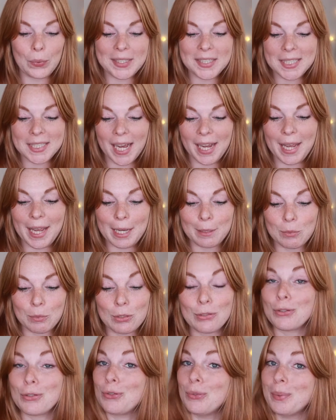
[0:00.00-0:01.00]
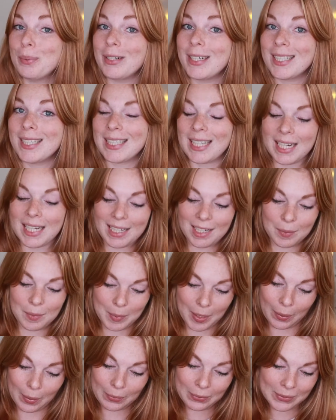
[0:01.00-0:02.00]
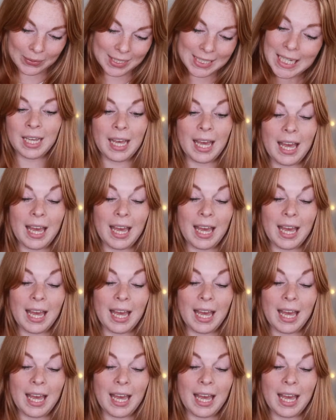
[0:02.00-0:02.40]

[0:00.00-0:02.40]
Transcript: which I am super excited about.